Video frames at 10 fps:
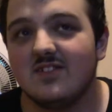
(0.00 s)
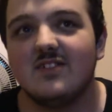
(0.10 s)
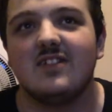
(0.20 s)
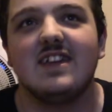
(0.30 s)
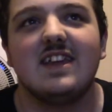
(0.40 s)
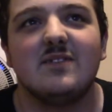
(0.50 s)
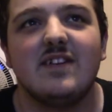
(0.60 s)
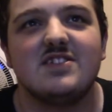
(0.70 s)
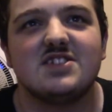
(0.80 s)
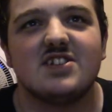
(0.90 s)
Really, the
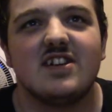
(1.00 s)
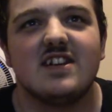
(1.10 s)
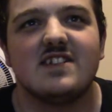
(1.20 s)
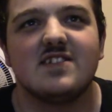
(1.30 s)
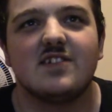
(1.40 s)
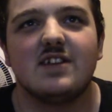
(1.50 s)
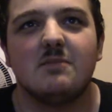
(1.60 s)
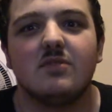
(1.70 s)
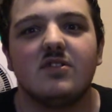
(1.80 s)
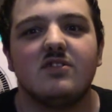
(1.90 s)
video just started and it's already
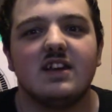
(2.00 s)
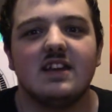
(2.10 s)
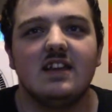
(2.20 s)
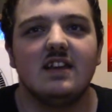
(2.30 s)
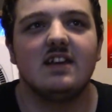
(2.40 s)
broken.